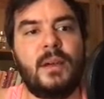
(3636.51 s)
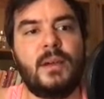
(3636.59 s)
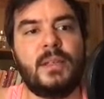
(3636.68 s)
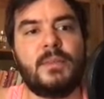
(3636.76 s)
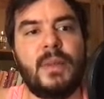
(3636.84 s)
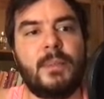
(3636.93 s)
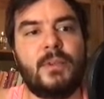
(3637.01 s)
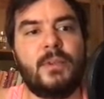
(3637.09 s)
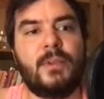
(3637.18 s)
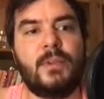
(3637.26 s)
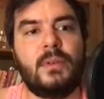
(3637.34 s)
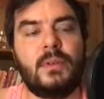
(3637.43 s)
is mapped
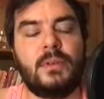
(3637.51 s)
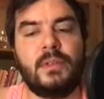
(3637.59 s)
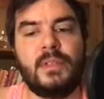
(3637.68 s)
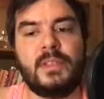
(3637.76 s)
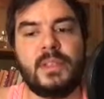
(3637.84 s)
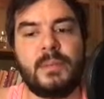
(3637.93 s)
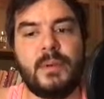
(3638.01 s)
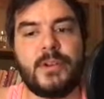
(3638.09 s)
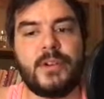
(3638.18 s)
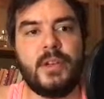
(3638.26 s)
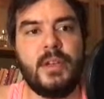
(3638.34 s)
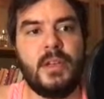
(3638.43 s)
to, to this expression.